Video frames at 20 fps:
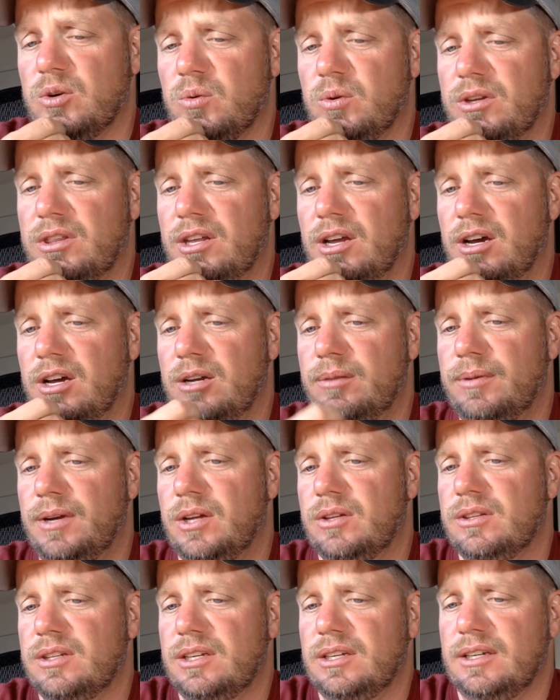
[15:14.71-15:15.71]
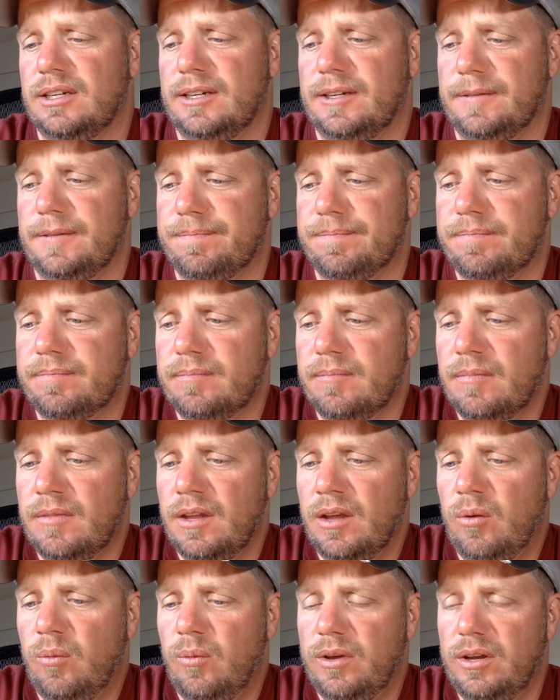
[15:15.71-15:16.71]
We're talking about the,
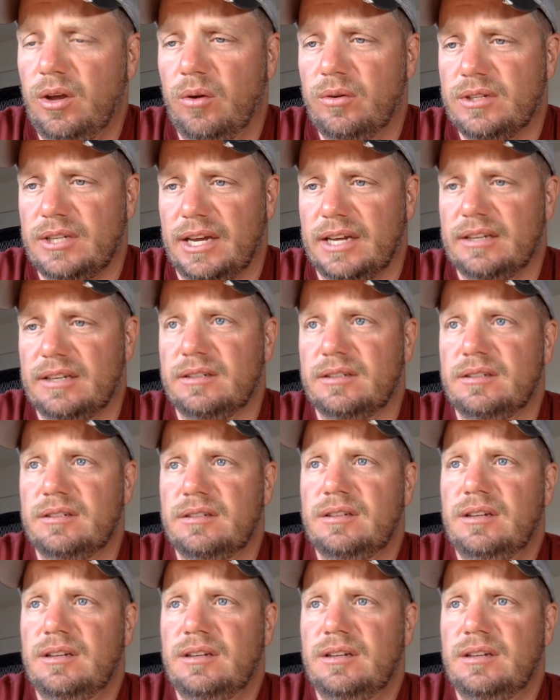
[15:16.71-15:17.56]
we know Titan.